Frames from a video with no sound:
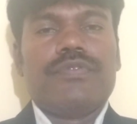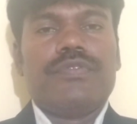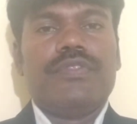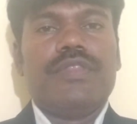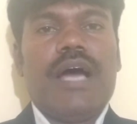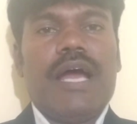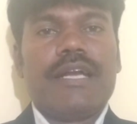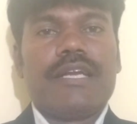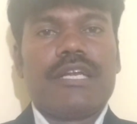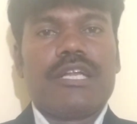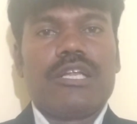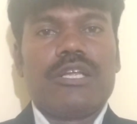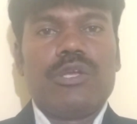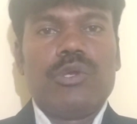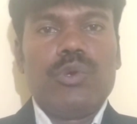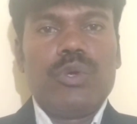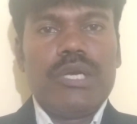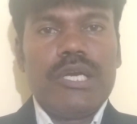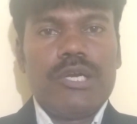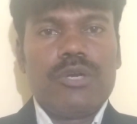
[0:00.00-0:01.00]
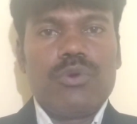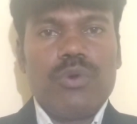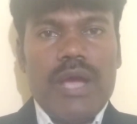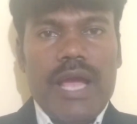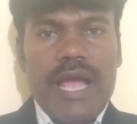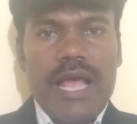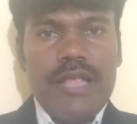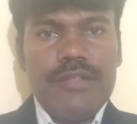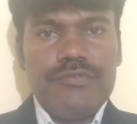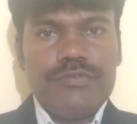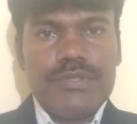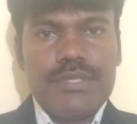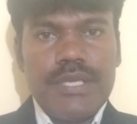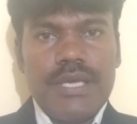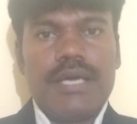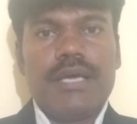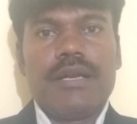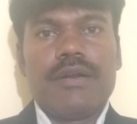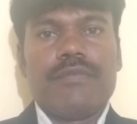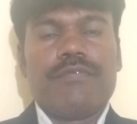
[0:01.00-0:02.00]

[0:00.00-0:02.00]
that you need to answer